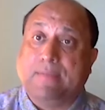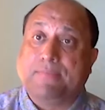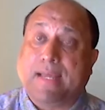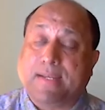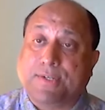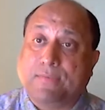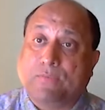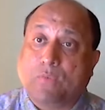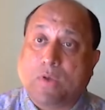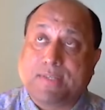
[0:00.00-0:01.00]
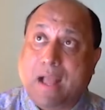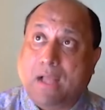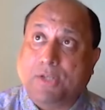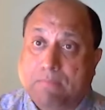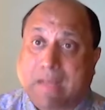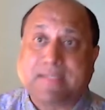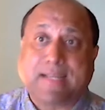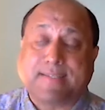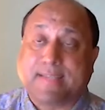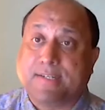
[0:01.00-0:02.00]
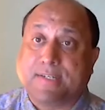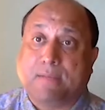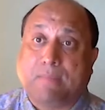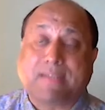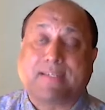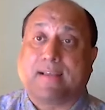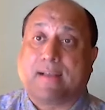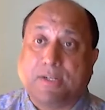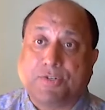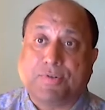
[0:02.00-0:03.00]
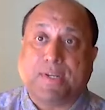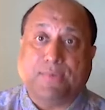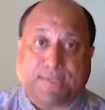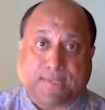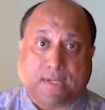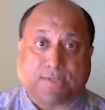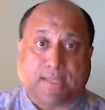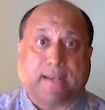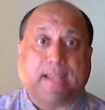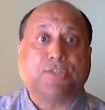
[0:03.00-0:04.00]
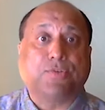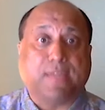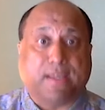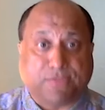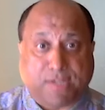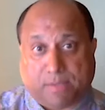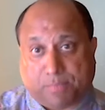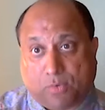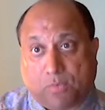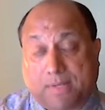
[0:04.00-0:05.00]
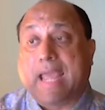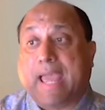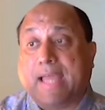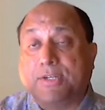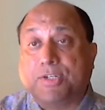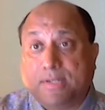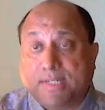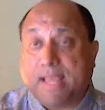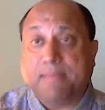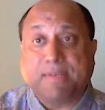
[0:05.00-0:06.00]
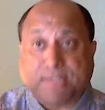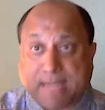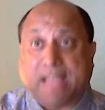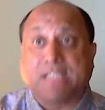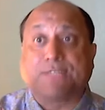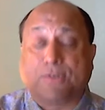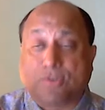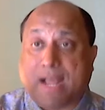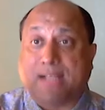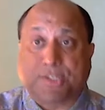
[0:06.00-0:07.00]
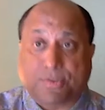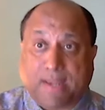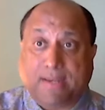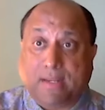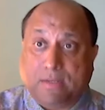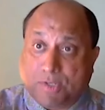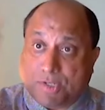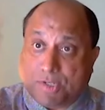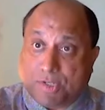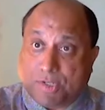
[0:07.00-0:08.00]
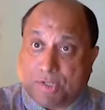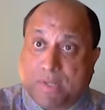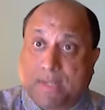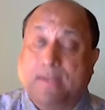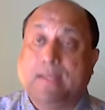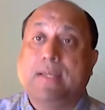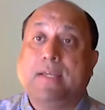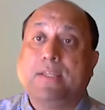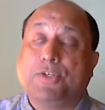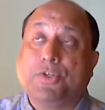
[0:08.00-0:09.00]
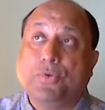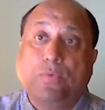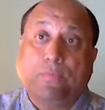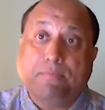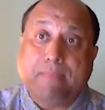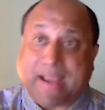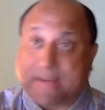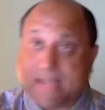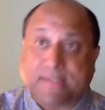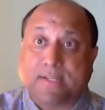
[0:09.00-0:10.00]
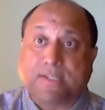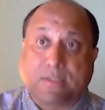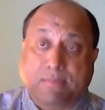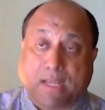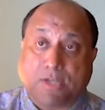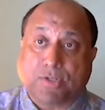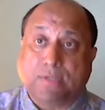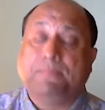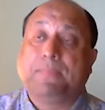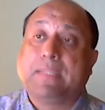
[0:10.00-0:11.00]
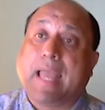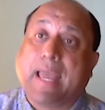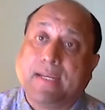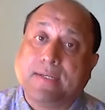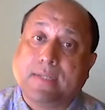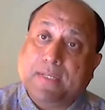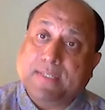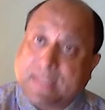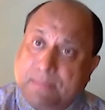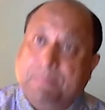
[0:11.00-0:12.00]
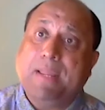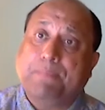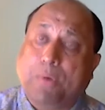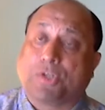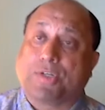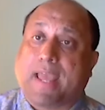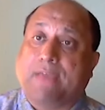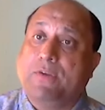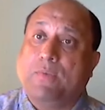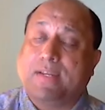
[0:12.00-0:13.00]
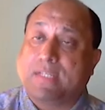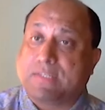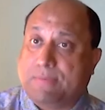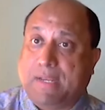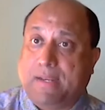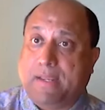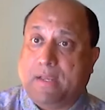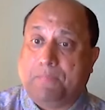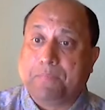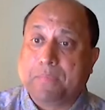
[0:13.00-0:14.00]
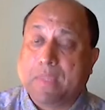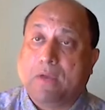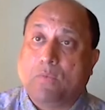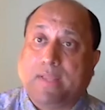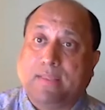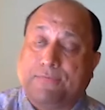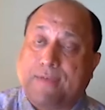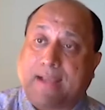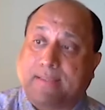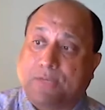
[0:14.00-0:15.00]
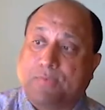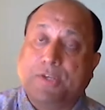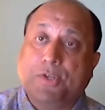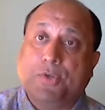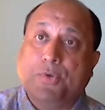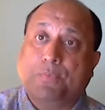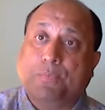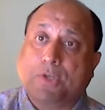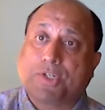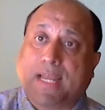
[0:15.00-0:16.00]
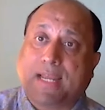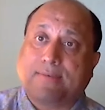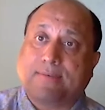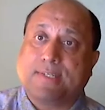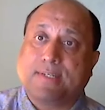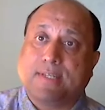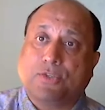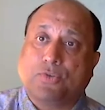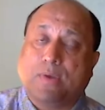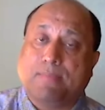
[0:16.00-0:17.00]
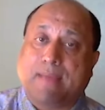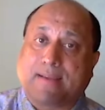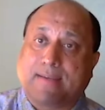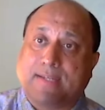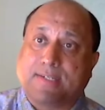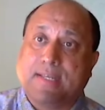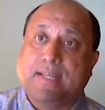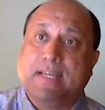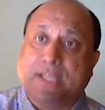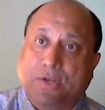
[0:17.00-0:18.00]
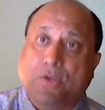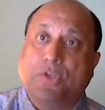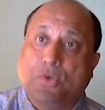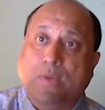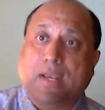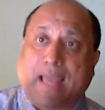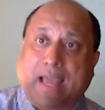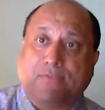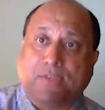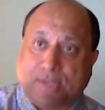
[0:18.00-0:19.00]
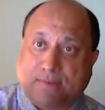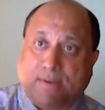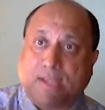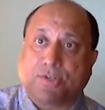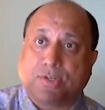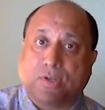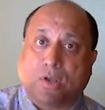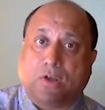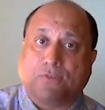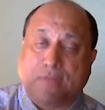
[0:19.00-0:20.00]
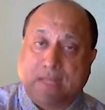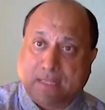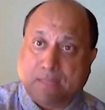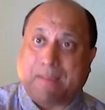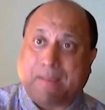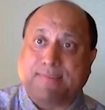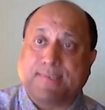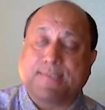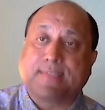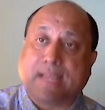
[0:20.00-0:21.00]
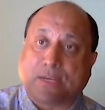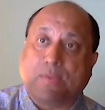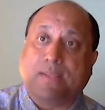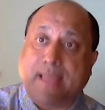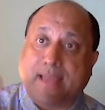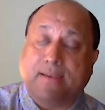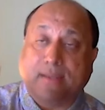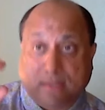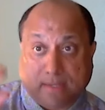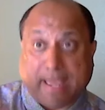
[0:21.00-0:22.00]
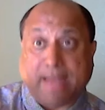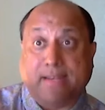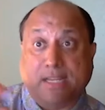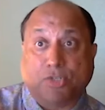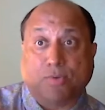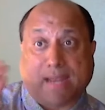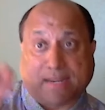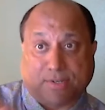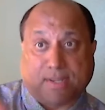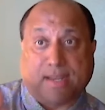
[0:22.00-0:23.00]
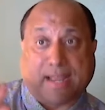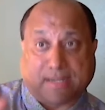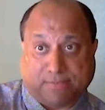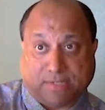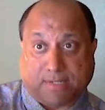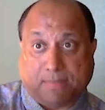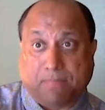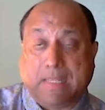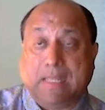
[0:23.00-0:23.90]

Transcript: That was not multi-center, multi-country research that led to the FDA approval. And TMS stands for transcranial, which is between the two, magnetic stimulation. And simply put, everyone is familiar with the fact that when you push electricity through a magnet, you know, you will have the generation of the pulses that will then can lead to electrical activity.